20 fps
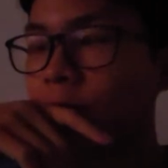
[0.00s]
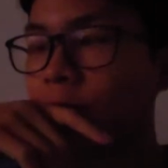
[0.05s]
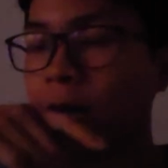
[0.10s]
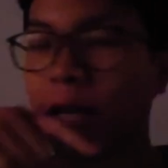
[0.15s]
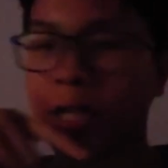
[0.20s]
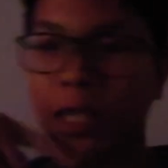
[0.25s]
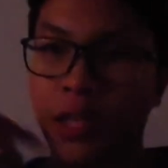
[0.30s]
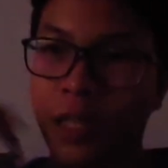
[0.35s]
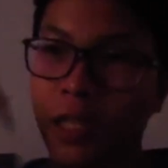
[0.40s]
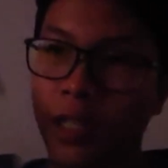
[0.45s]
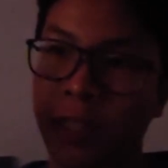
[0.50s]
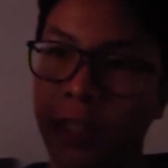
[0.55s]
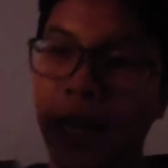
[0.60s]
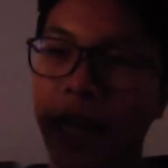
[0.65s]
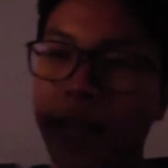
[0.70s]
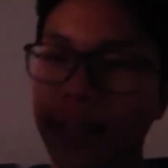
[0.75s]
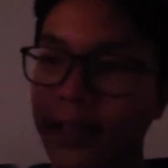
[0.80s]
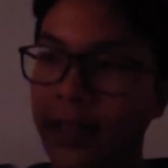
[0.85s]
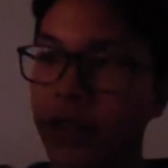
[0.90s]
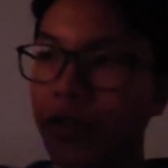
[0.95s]
So actually this
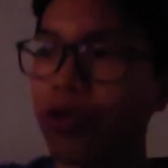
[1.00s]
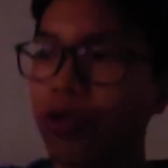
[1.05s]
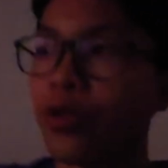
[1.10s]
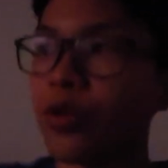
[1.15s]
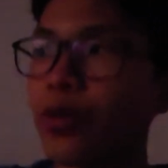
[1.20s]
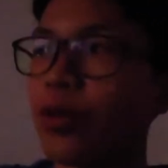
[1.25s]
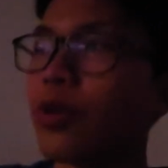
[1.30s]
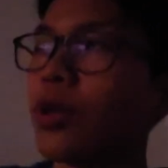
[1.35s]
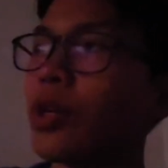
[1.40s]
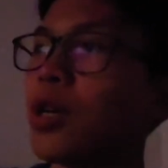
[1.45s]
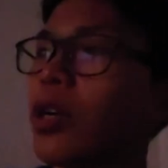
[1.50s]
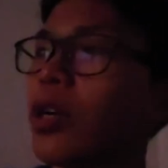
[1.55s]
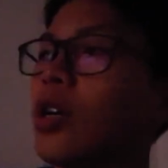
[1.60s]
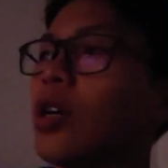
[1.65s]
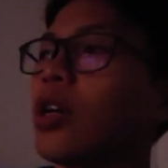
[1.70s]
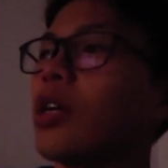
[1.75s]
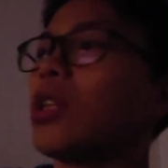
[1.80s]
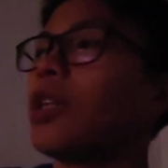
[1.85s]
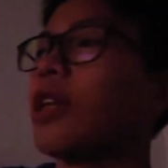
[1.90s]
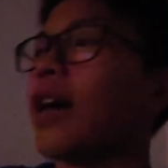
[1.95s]
ties into
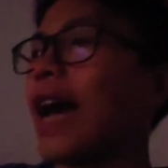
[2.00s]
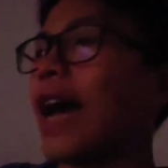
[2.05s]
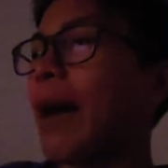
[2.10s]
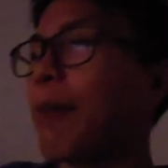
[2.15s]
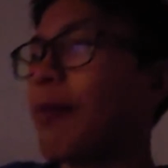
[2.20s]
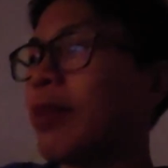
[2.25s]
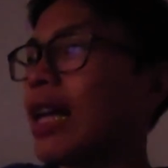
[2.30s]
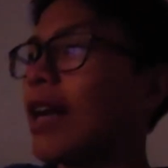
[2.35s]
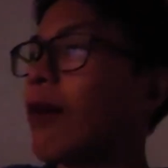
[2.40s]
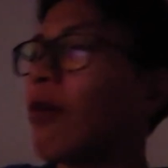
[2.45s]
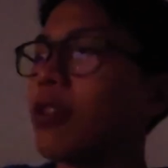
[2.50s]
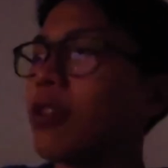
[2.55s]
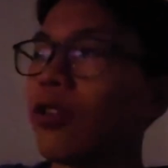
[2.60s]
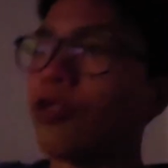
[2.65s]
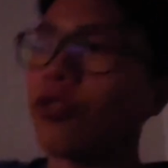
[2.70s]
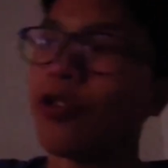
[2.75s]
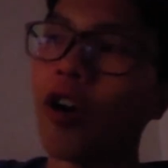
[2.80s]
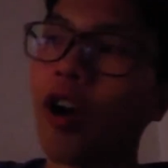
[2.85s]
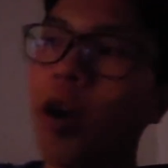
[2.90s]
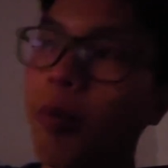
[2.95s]
the habit that I
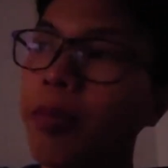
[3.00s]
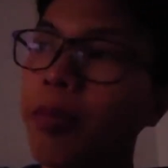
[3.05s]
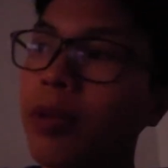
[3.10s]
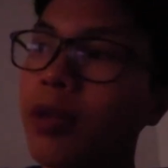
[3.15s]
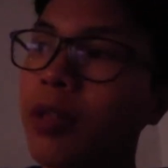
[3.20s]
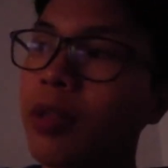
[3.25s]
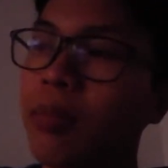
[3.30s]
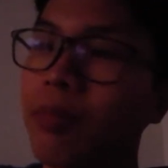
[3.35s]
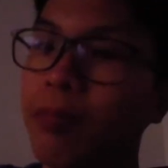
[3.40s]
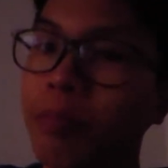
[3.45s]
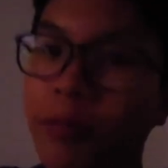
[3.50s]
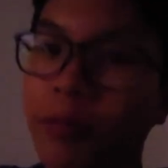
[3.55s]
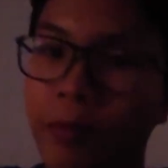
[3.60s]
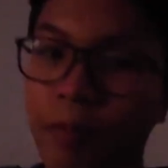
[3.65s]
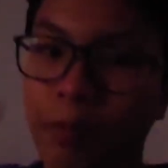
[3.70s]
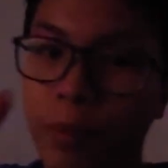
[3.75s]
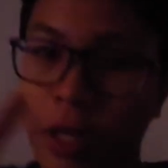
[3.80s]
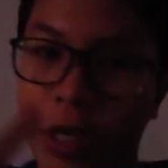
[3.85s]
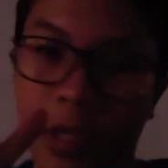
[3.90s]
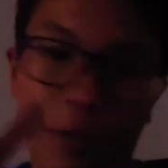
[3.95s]
want to drop,
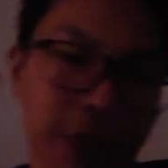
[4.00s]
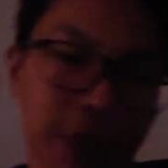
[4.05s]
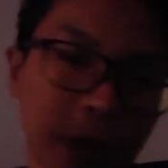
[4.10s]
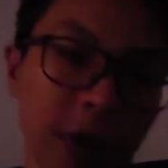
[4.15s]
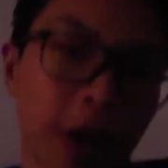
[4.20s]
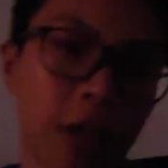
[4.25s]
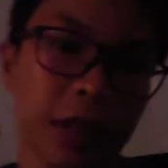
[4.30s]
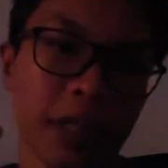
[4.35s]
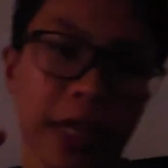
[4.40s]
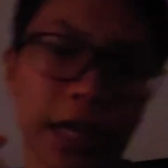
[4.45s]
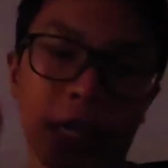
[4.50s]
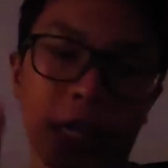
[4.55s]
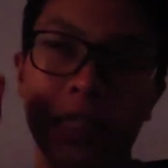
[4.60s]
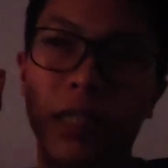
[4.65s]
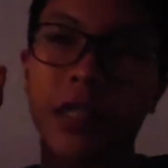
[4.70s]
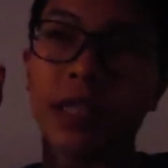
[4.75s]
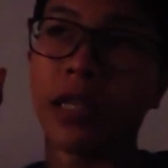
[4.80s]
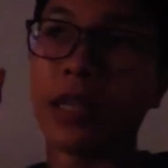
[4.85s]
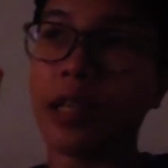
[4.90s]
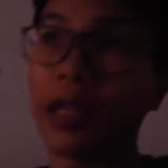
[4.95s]
because for
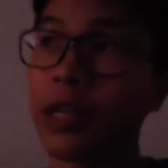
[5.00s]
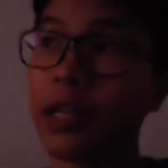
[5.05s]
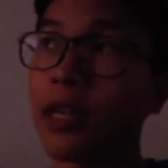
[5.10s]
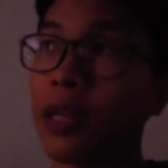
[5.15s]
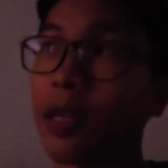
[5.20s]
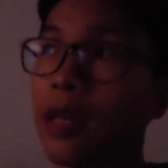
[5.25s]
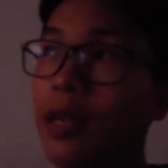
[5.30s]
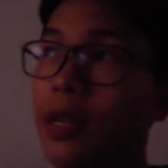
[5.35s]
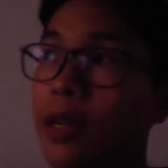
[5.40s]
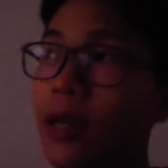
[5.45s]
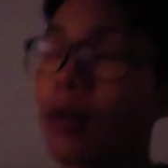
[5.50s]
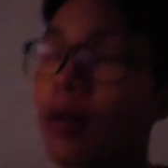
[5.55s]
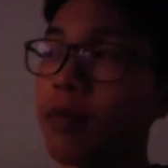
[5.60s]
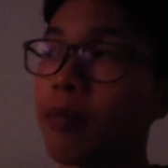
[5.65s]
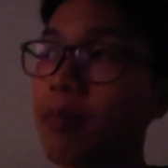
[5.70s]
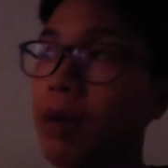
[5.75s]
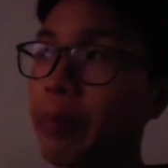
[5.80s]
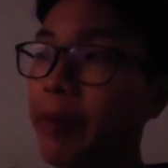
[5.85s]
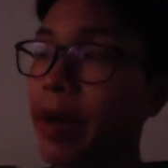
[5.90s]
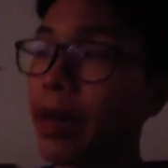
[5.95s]
context,
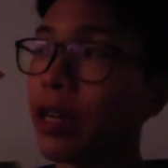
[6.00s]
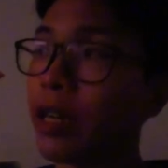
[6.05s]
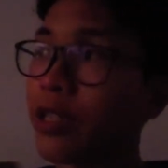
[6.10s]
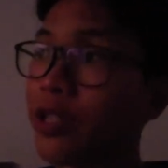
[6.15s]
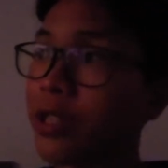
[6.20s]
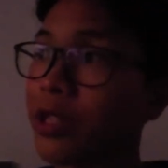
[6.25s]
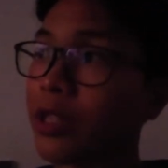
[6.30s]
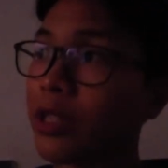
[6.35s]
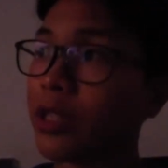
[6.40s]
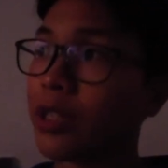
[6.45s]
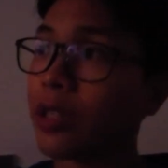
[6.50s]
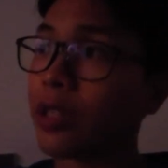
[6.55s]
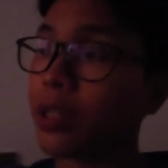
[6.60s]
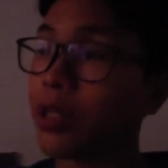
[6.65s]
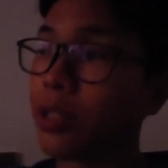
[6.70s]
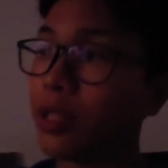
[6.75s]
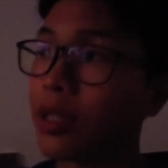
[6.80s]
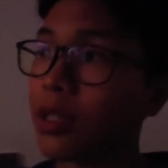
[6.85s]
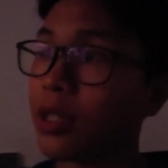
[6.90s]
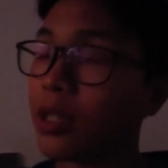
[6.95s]
my
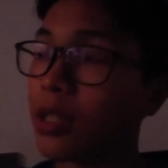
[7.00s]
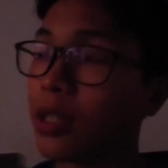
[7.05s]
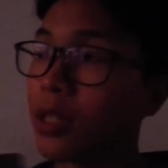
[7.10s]
manager,